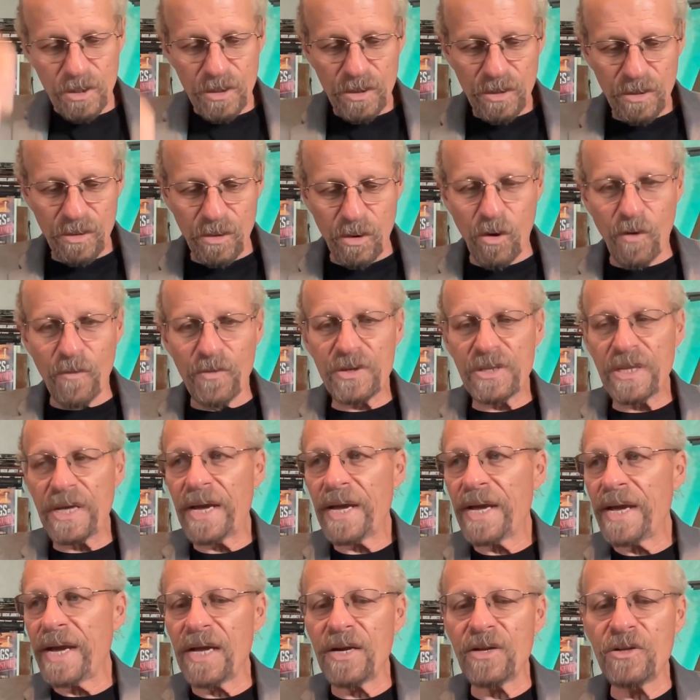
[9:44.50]
over the
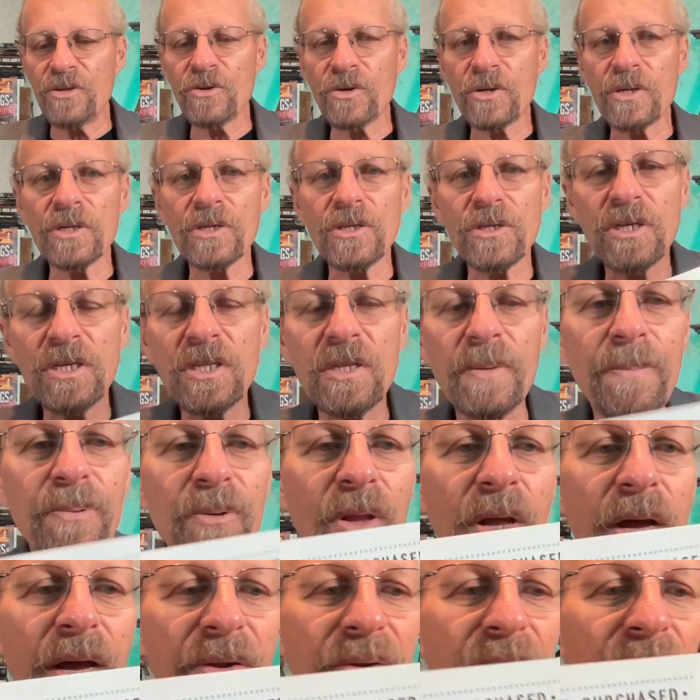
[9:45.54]
head, and you can see the
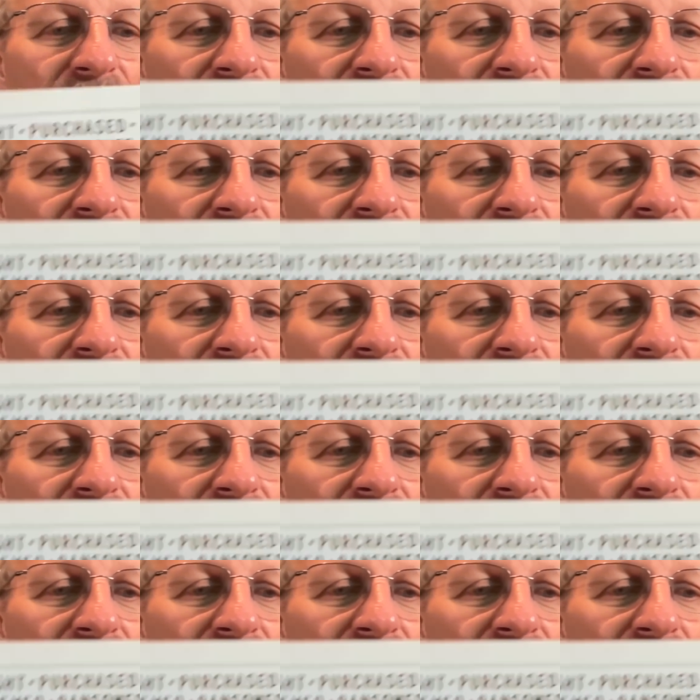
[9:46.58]
blood